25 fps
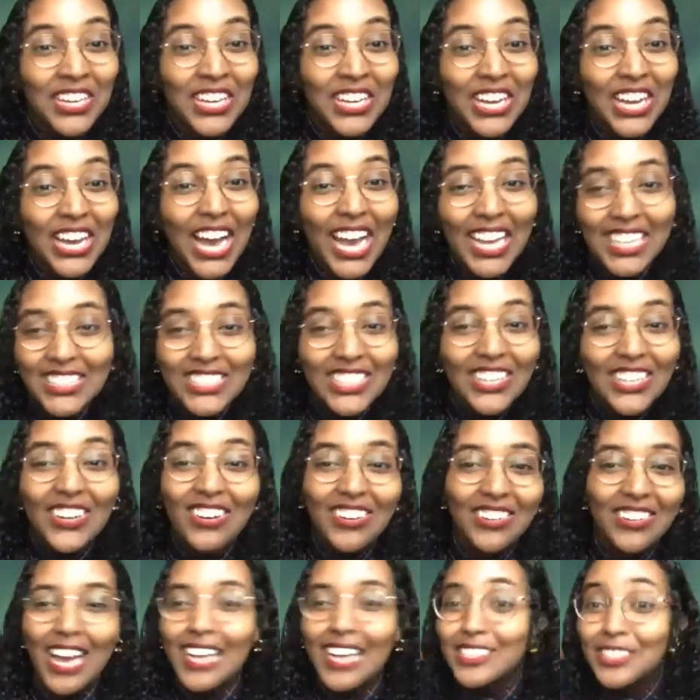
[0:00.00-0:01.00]

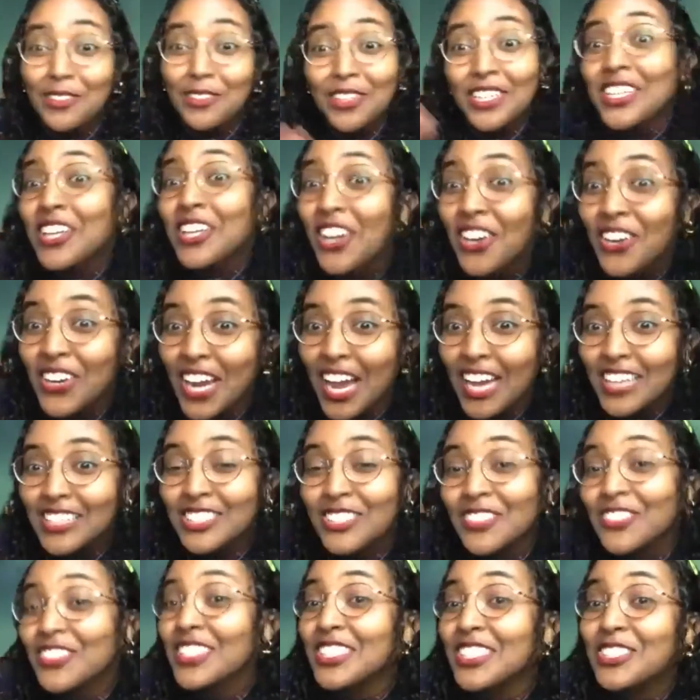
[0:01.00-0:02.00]
I
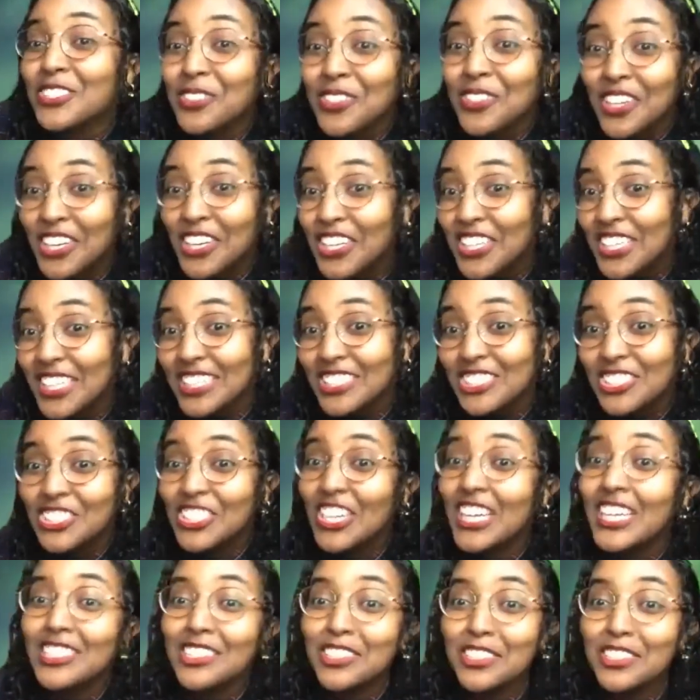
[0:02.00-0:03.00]
don't enjoy hurting
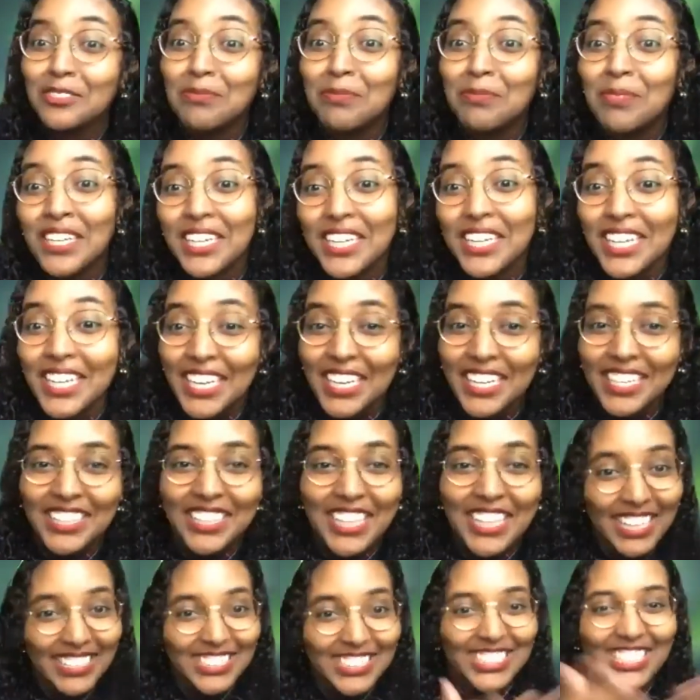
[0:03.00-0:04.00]
strangers, period.
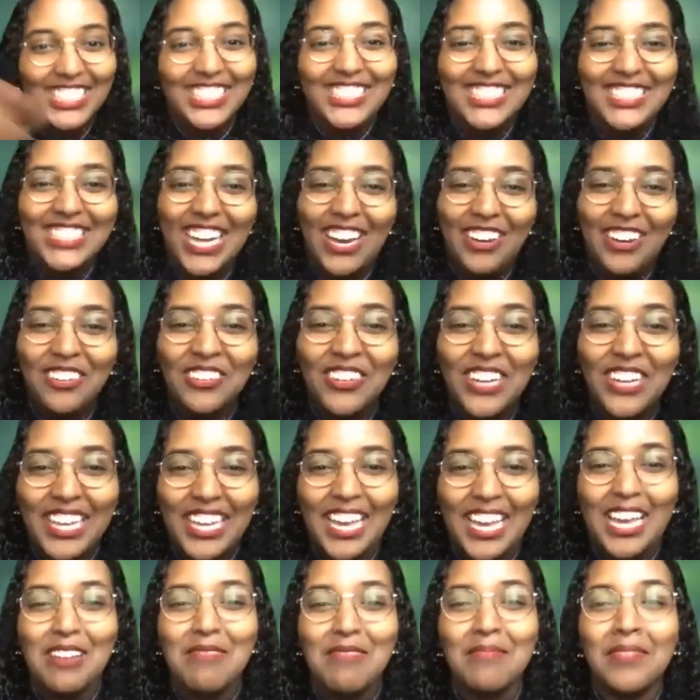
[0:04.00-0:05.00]
That's just not who I
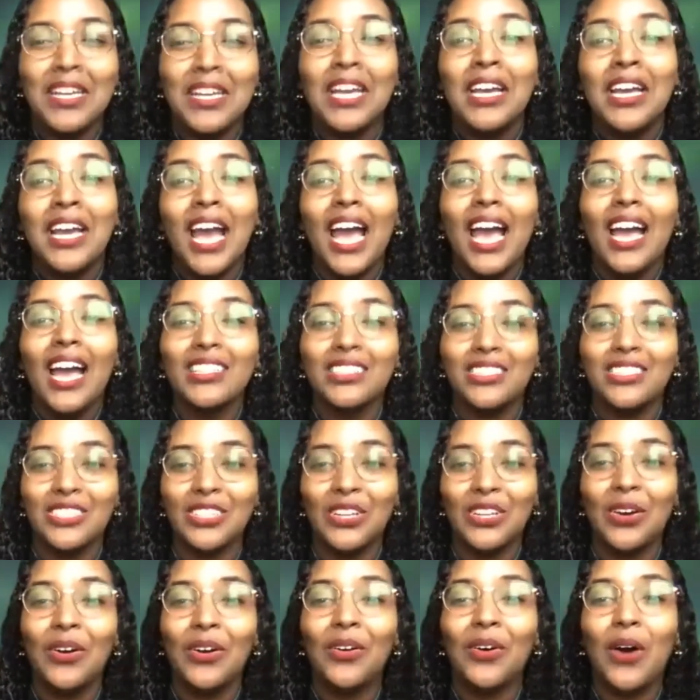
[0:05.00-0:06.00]
am. And
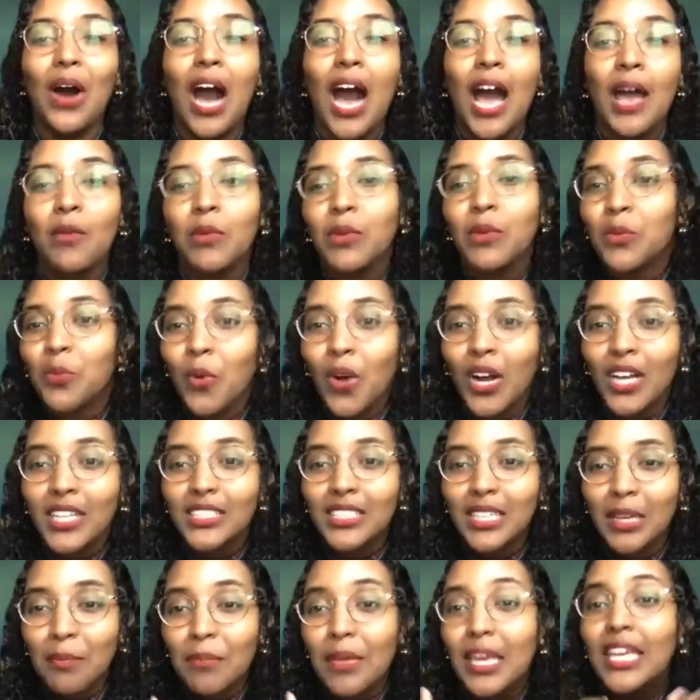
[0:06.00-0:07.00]
so I would want to
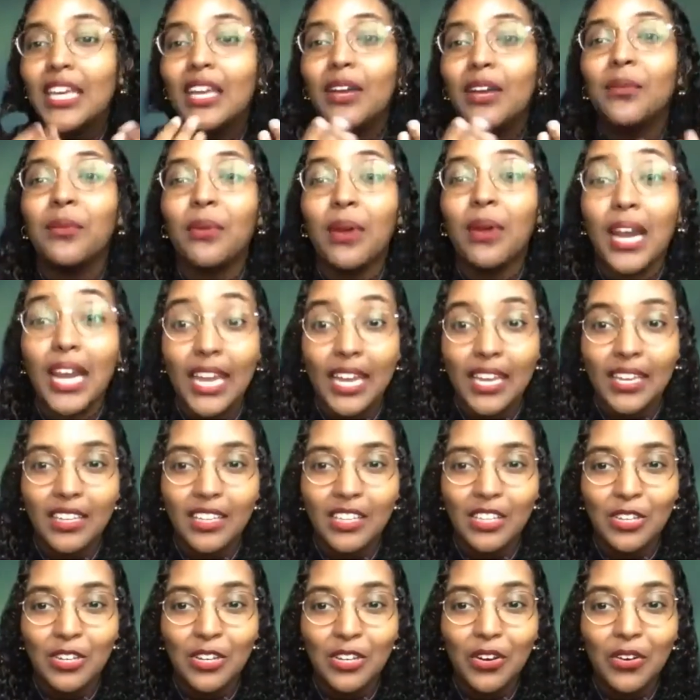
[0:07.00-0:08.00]
make it right, you
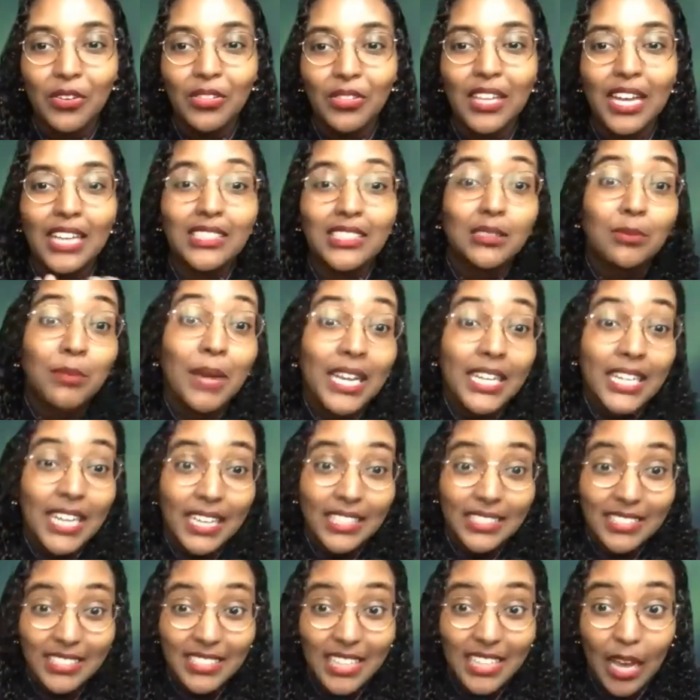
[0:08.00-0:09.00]
know? That's my next
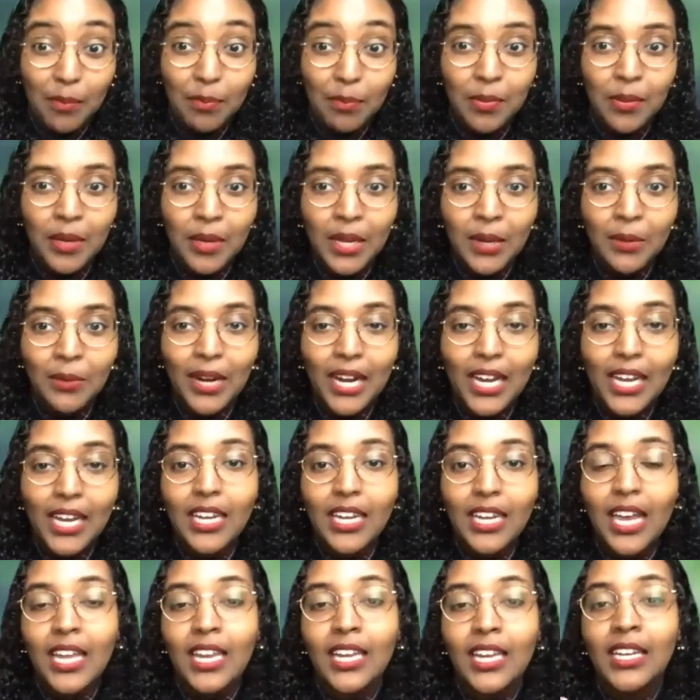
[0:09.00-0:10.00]
step, right?
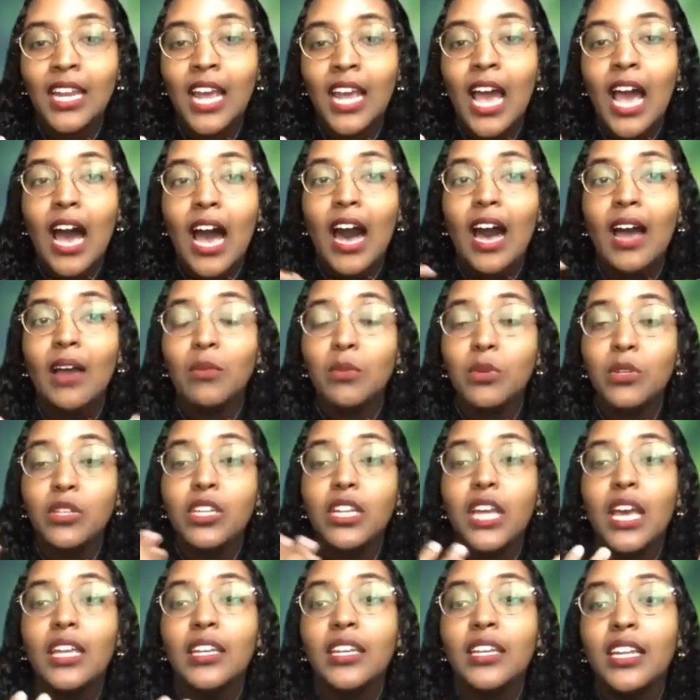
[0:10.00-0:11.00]
And I would,
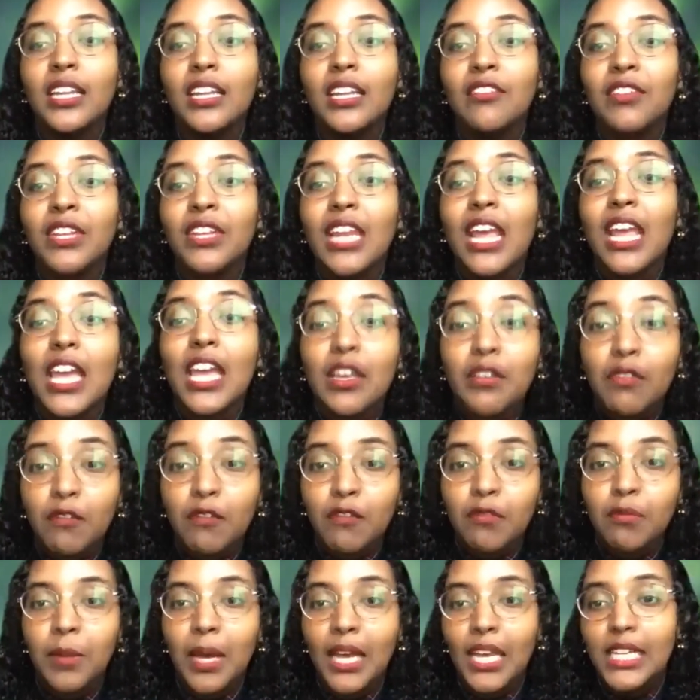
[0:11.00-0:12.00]
and even if
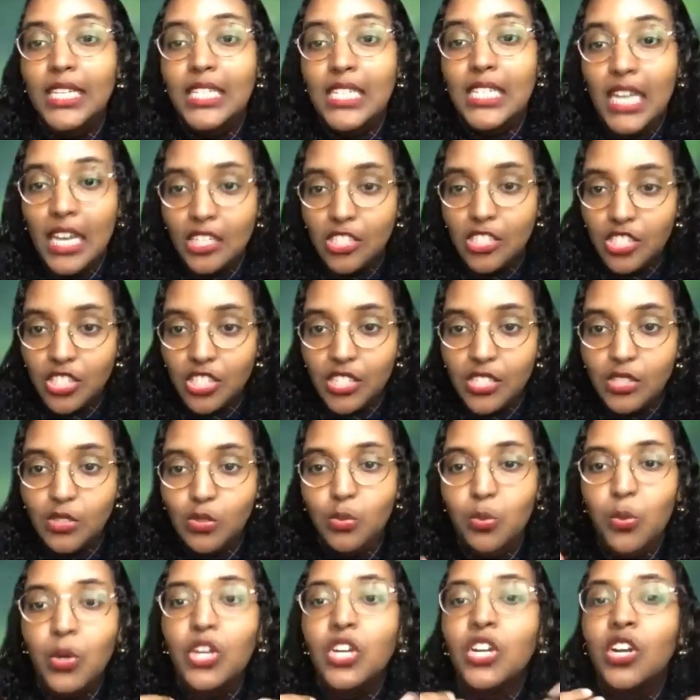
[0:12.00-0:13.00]
my intentions
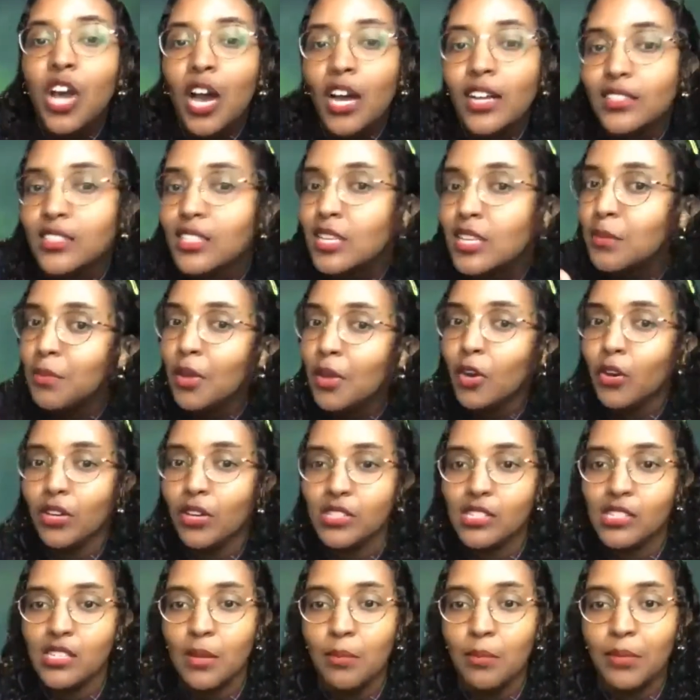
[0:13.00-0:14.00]
were not to hurt
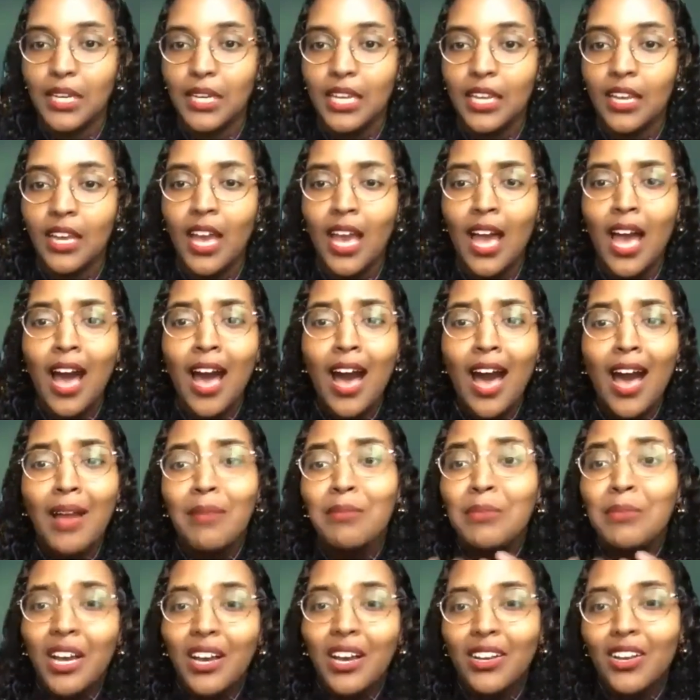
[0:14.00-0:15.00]
somebody, I'm
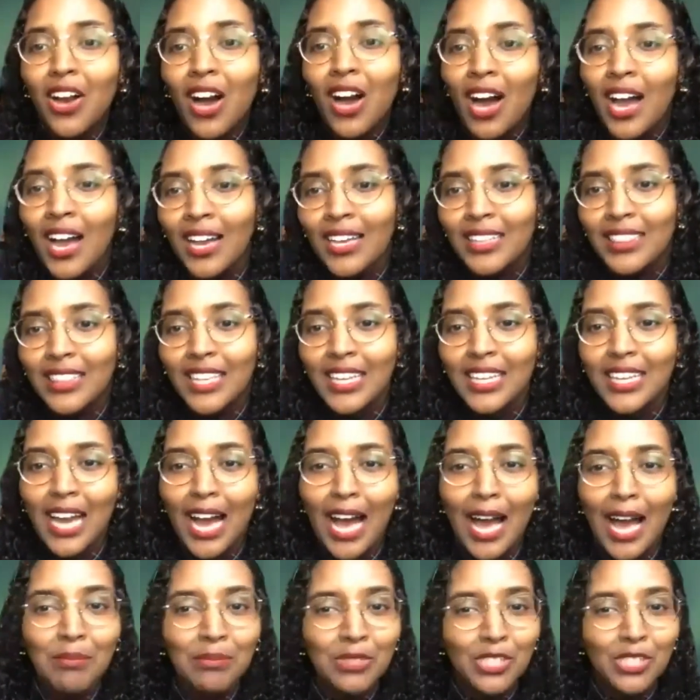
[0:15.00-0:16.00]
not God. Like
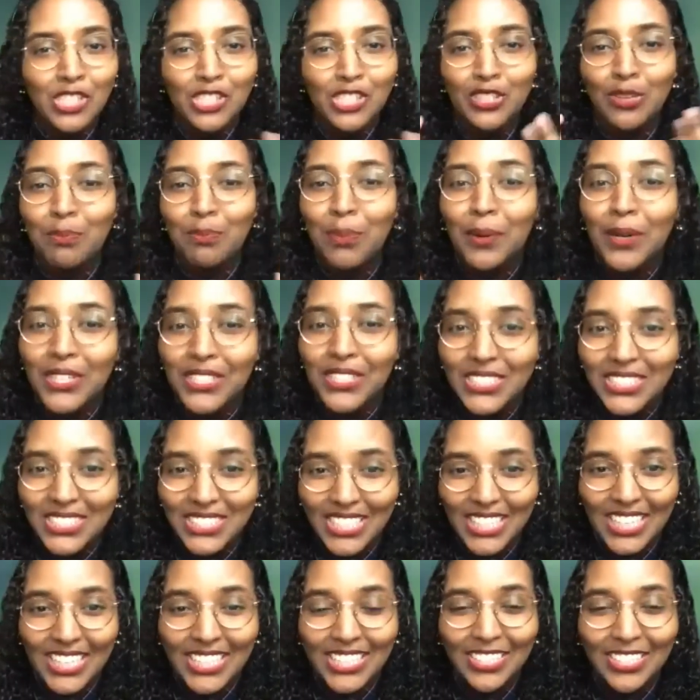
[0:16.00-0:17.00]
I'm just a
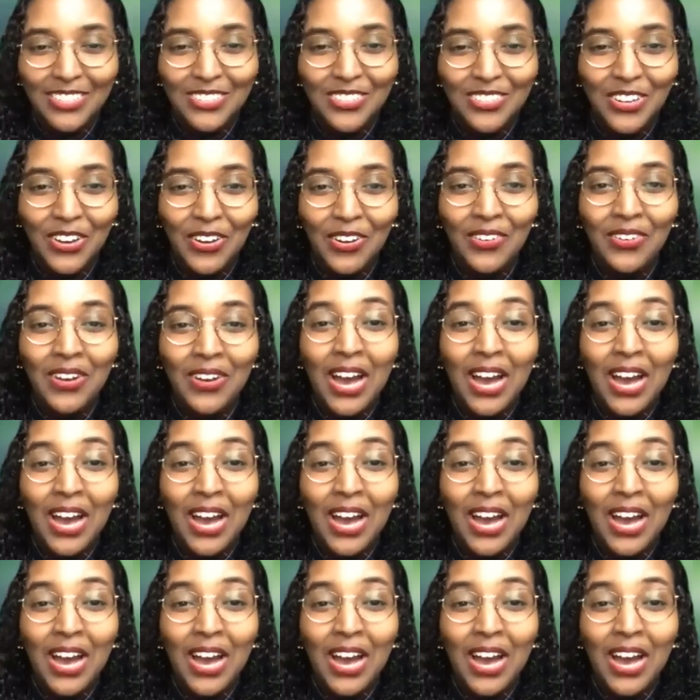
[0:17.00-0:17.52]
person, you know?